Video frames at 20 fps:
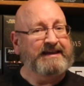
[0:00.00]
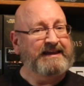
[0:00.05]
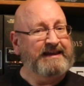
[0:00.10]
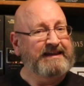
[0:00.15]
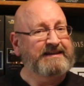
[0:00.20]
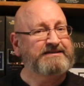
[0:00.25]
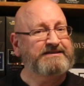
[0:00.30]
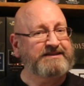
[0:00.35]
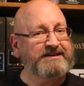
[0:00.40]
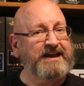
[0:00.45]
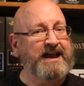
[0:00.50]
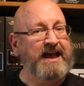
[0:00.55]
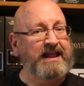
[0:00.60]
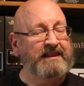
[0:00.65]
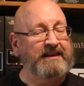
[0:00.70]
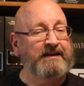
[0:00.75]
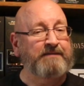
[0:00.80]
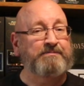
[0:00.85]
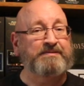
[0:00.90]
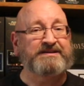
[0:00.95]
in
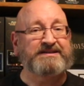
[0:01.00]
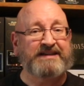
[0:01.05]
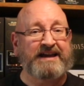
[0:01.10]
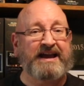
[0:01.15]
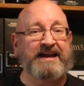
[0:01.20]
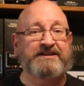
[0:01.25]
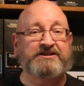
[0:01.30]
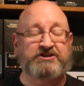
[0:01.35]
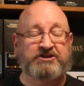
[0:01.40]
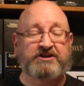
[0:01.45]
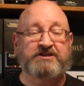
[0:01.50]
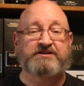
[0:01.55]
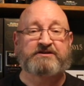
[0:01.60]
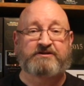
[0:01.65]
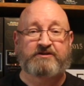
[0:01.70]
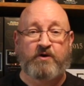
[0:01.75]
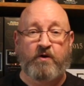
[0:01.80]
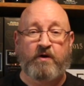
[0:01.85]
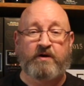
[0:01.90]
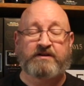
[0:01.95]
Scotland besides
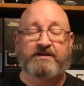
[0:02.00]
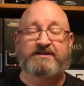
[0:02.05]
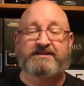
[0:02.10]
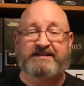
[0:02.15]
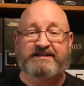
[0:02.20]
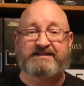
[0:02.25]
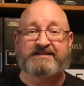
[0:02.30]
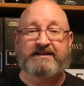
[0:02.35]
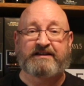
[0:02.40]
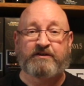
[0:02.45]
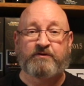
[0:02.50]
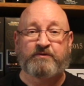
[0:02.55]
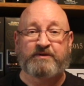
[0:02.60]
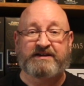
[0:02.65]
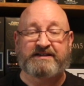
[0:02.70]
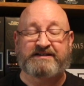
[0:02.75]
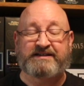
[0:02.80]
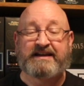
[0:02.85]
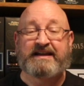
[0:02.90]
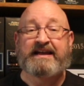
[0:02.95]
just going to
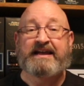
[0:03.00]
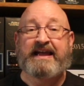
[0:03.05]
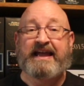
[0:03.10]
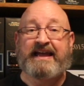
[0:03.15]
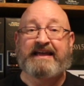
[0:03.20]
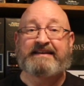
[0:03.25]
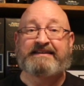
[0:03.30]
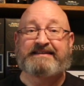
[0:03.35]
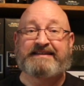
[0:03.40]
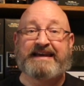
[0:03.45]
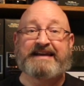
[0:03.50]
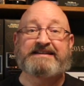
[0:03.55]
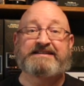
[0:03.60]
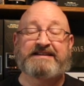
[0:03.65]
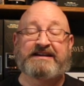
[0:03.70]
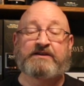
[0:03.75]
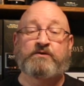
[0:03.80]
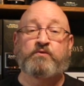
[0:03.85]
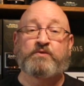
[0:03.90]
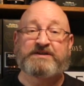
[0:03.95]
distilleries and
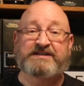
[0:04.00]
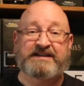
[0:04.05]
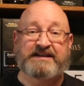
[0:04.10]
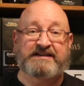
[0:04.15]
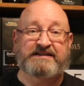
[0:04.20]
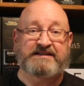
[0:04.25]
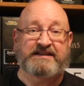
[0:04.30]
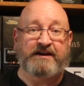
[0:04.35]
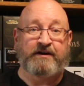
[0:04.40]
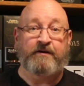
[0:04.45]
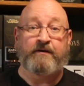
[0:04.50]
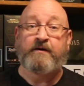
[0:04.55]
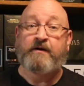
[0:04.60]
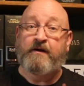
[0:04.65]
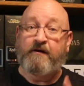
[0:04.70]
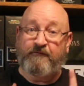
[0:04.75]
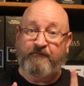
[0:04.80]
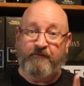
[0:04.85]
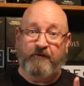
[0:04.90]
tasting whiskeys there.